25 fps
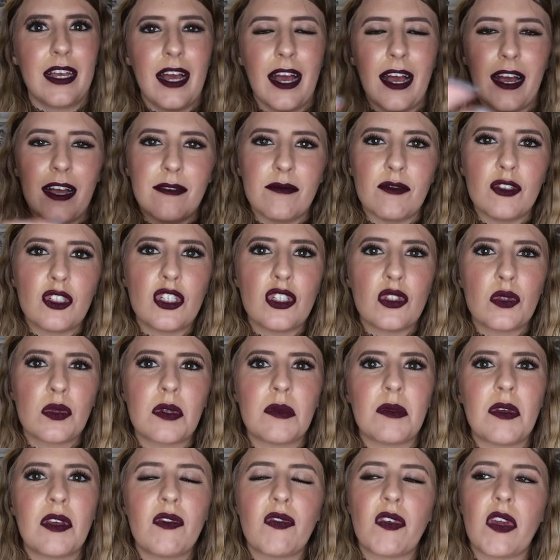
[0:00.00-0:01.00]
Um, she's
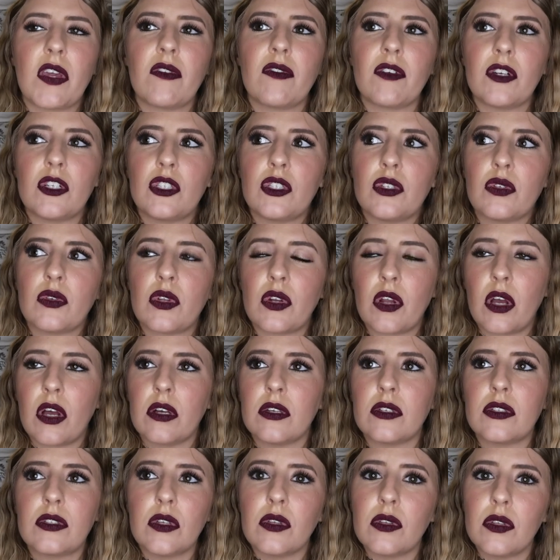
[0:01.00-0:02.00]
one of my favorites. You can
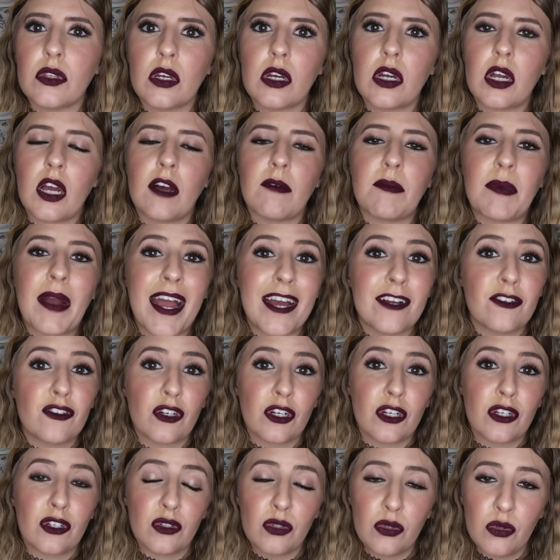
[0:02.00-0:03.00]
also look at
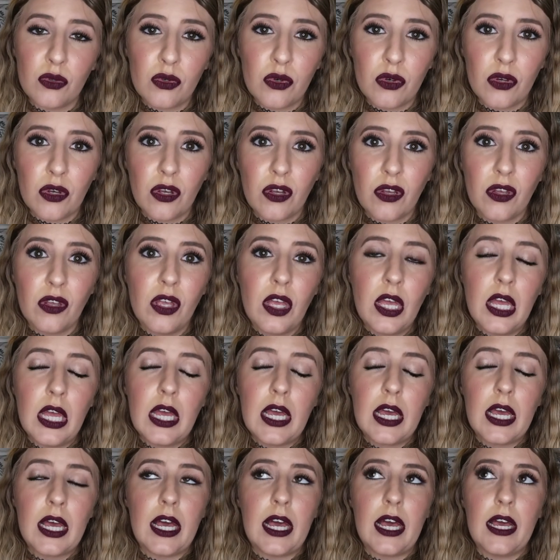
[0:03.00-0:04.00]
Patrick Dougal.
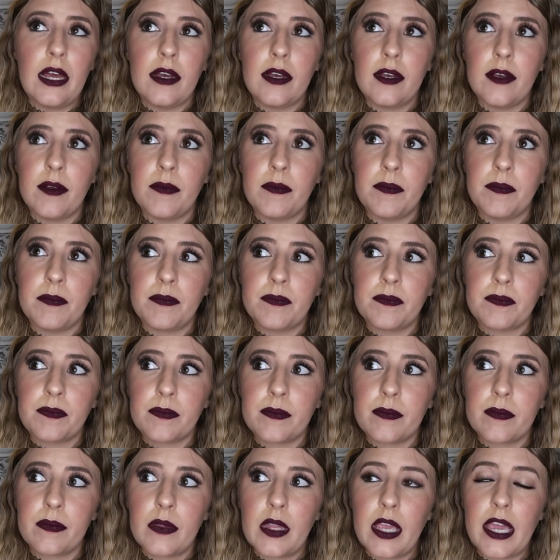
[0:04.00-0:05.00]
Um,
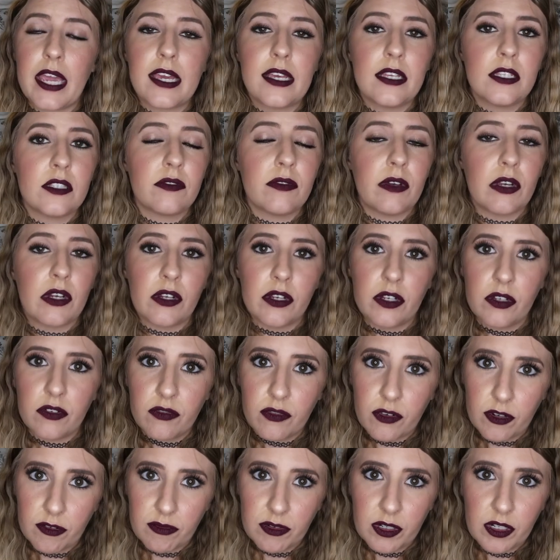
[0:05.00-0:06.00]
he's very
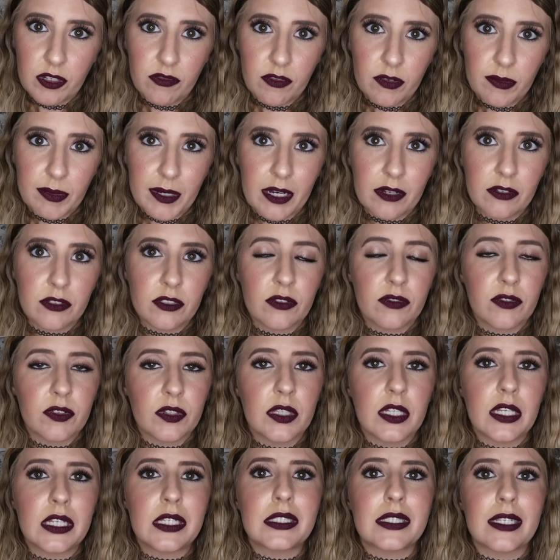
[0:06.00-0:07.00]
informative about
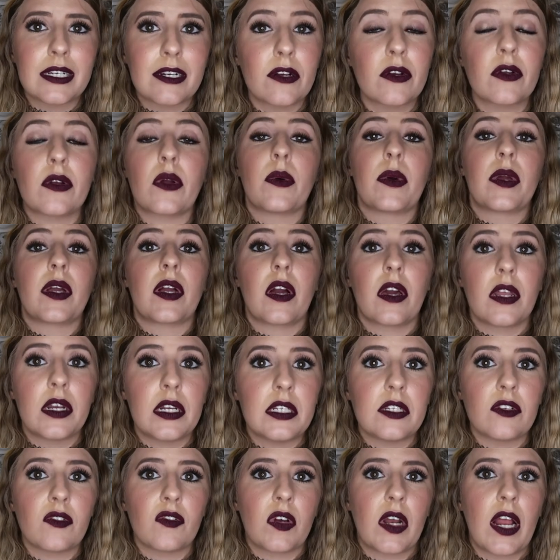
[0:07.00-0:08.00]
different things that are going on
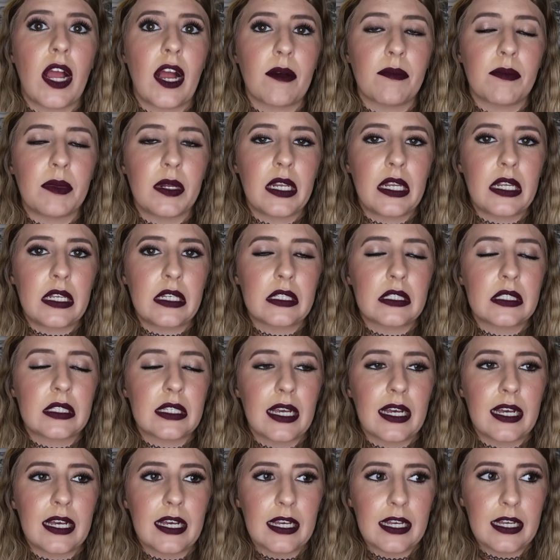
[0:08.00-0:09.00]
and different happenings.
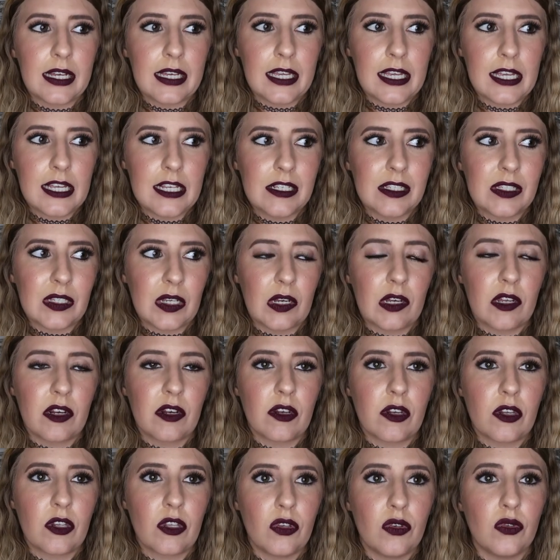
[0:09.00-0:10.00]
Uh, he's
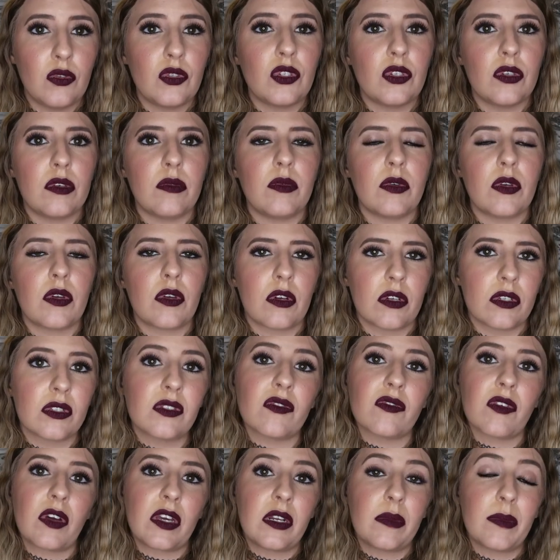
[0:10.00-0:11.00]
on YouTube. You can
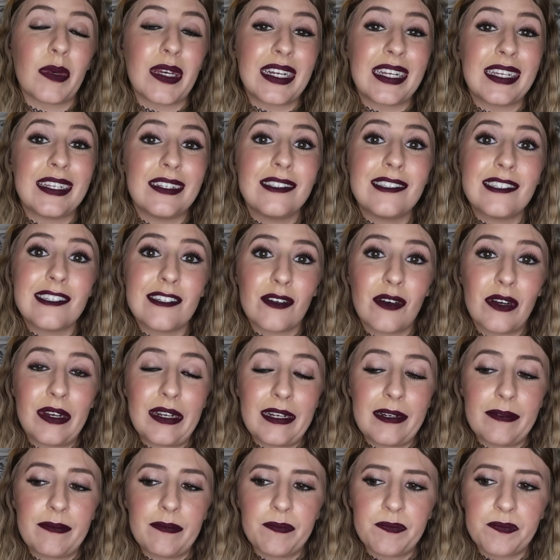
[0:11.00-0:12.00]
also find him on
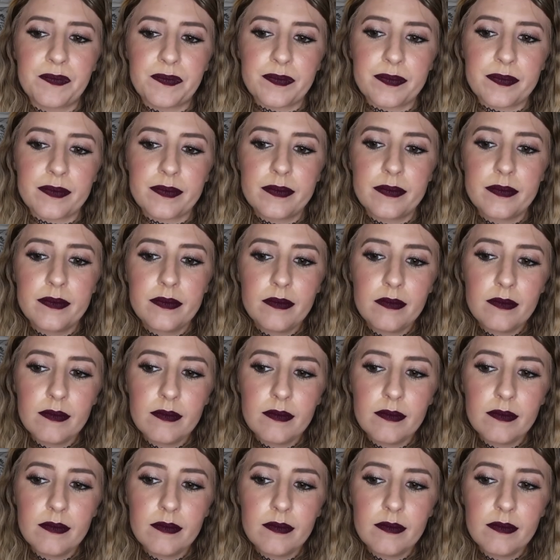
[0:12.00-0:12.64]
Instagram.